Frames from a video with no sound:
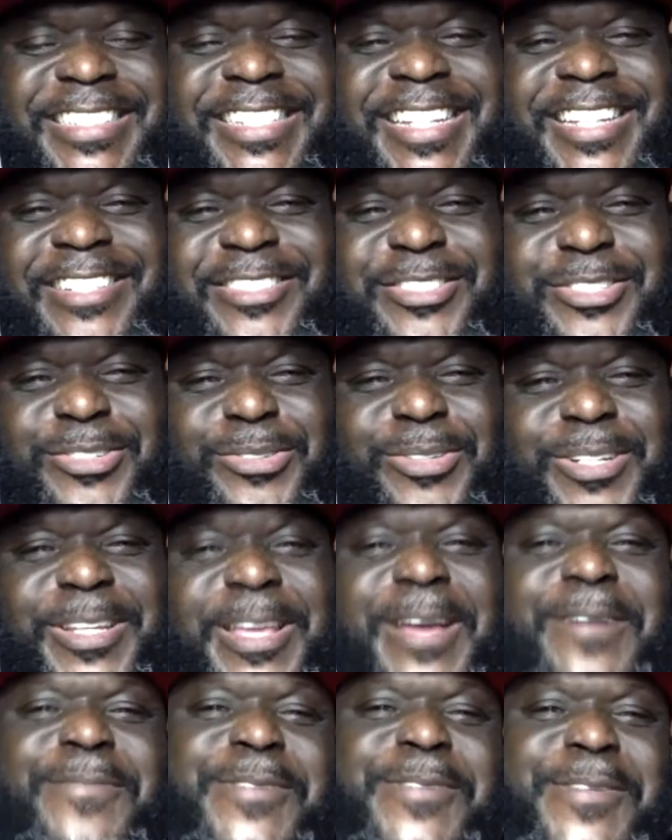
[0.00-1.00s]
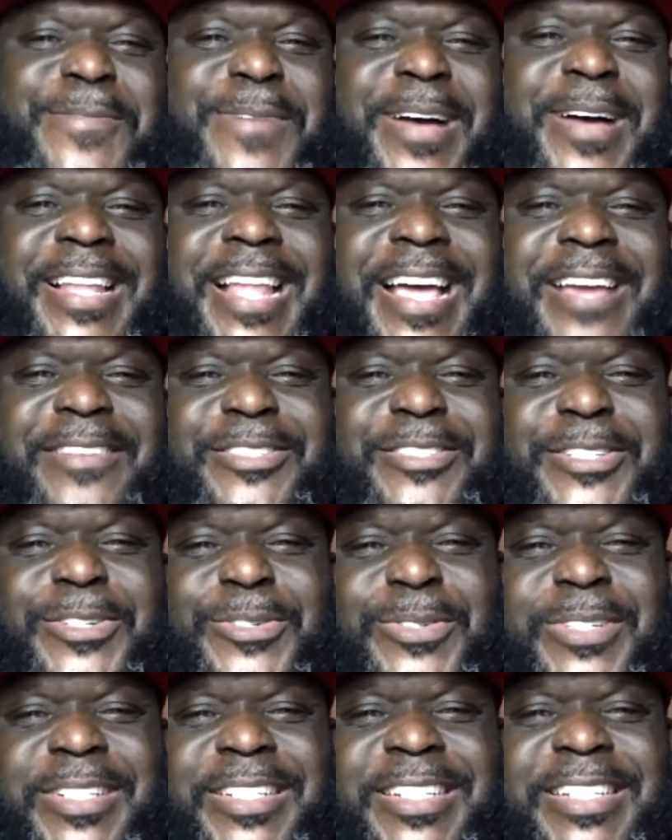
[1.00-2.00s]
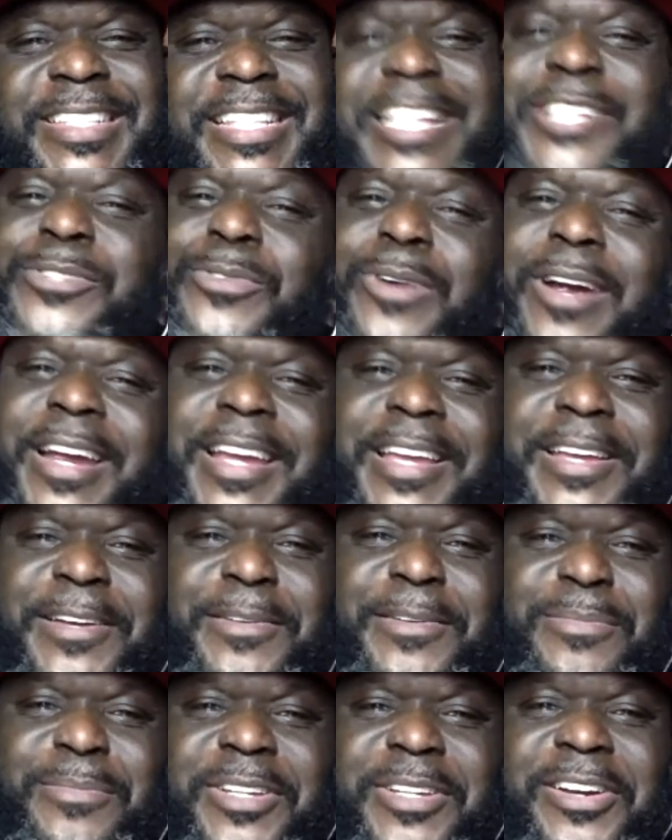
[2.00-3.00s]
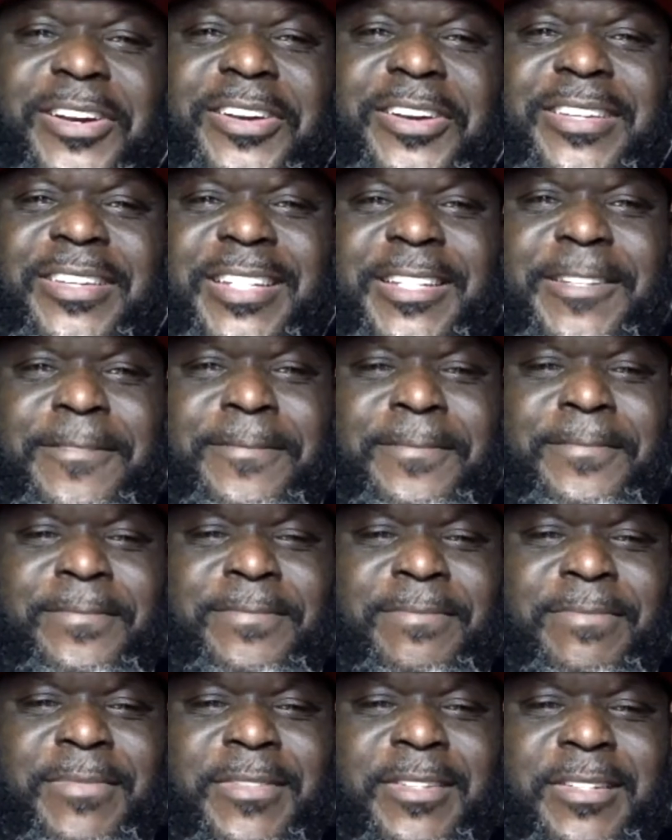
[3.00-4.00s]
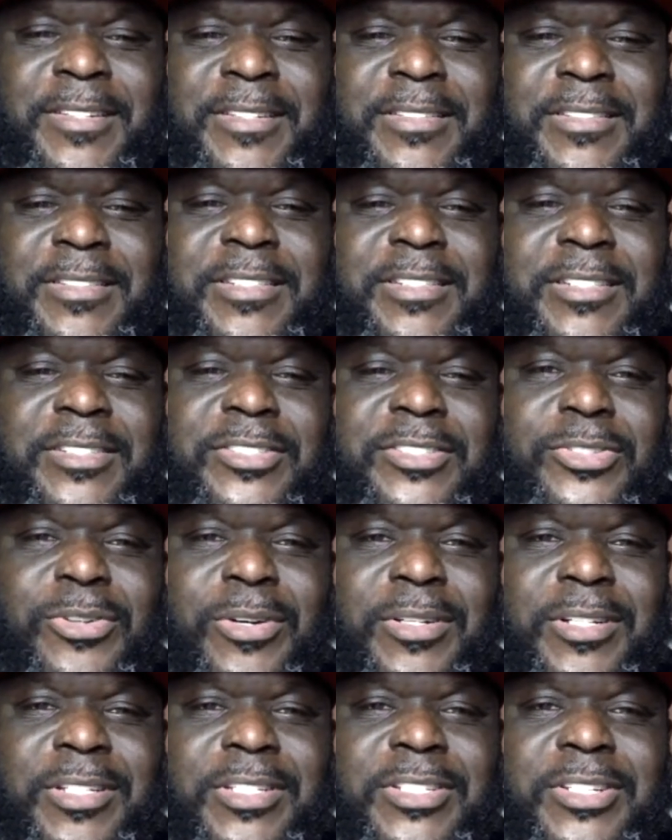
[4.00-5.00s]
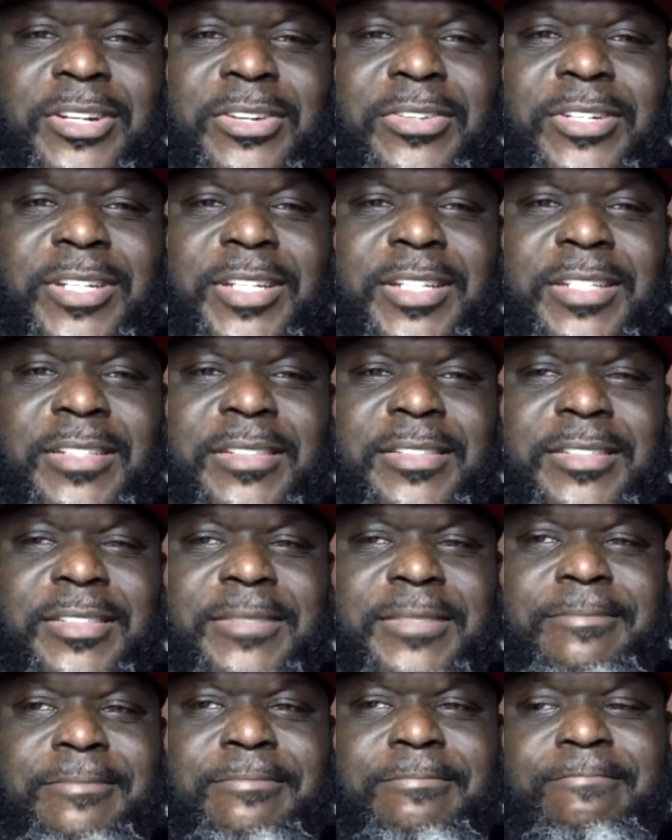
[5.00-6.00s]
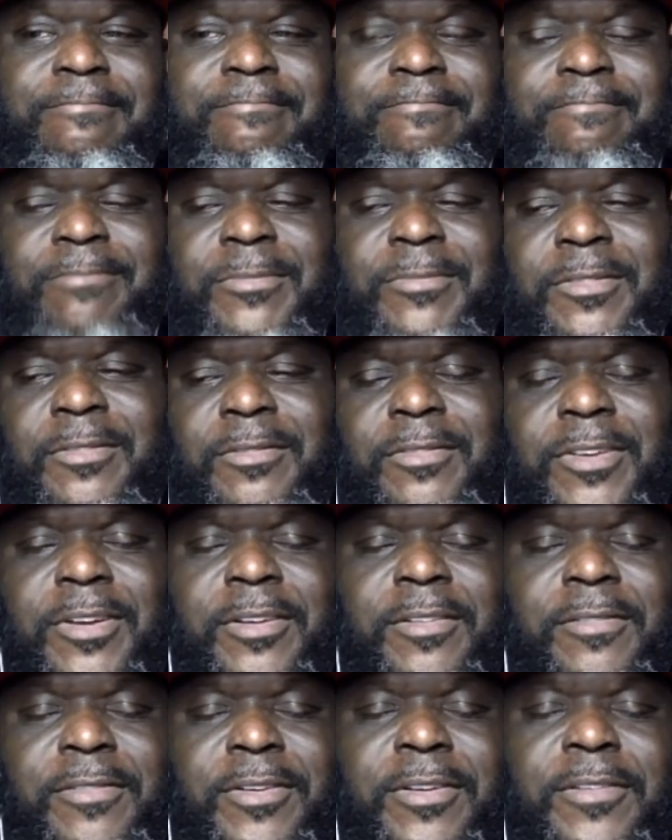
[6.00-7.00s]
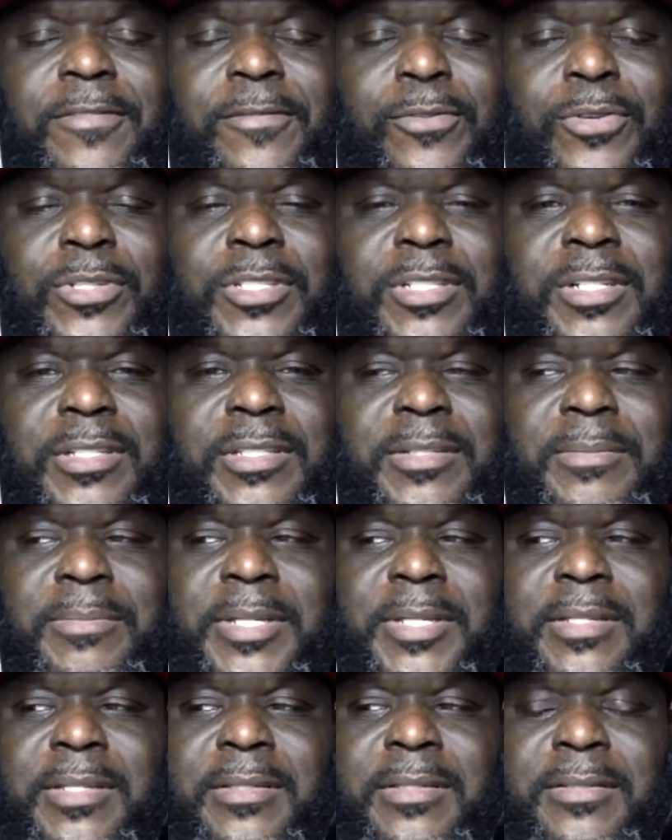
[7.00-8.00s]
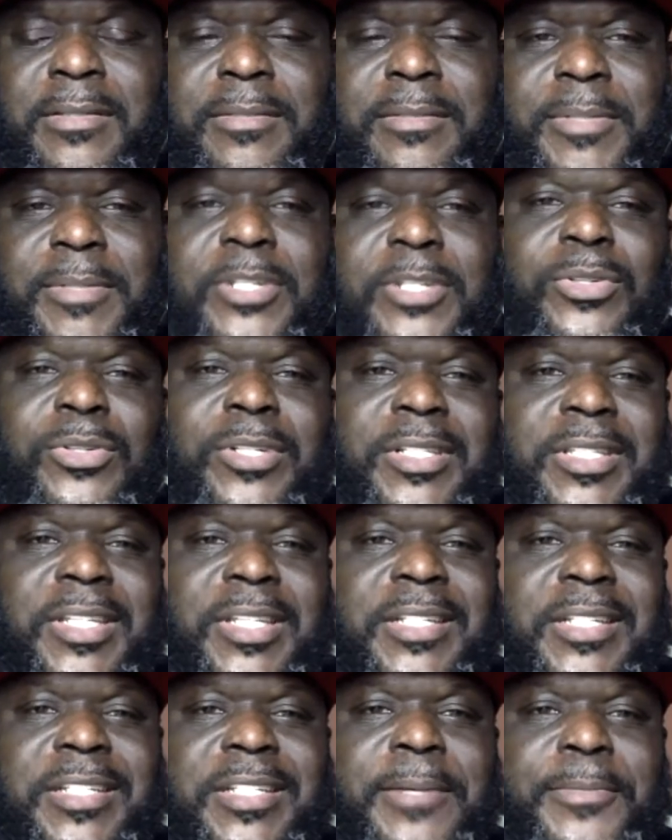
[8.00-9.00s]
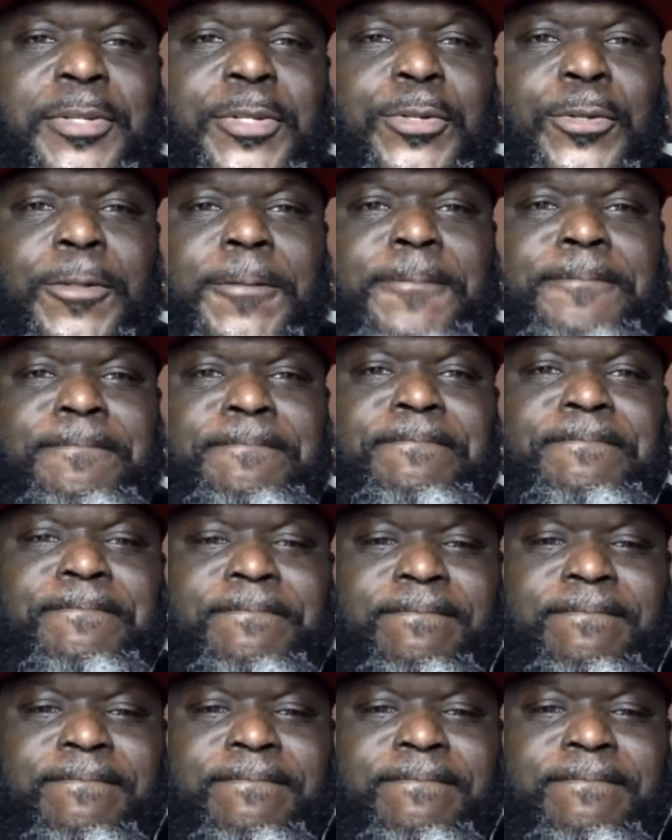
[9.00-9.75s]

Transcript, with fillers: has, has, truly helped me in my life. So that's where I am currently. Uh, just enjoying the journey and um, very, very fortunate to be, be doing the things that I'm doing.